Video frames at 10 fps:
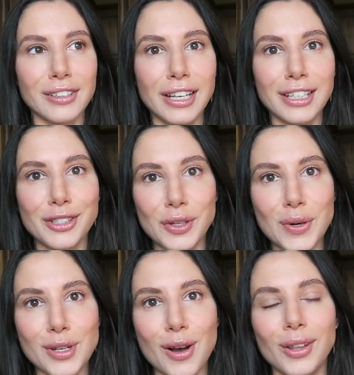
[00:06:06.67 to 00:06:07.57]
to like
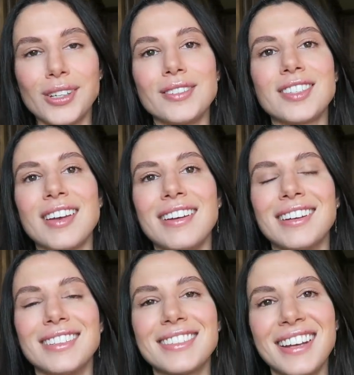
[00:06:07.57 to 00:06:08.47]
$0
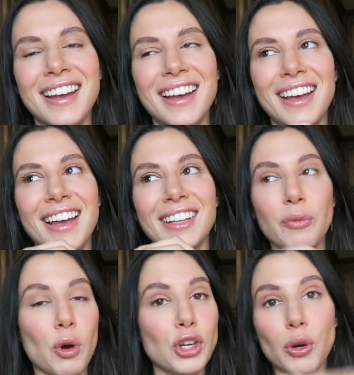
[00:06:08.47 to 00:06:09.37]
and
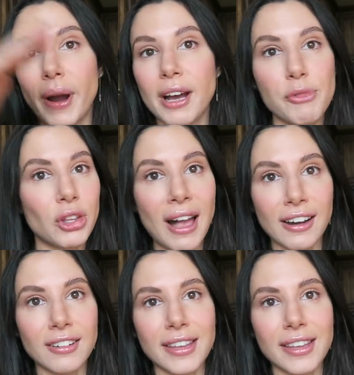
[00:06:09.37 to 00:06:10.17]
work your way up the ladder.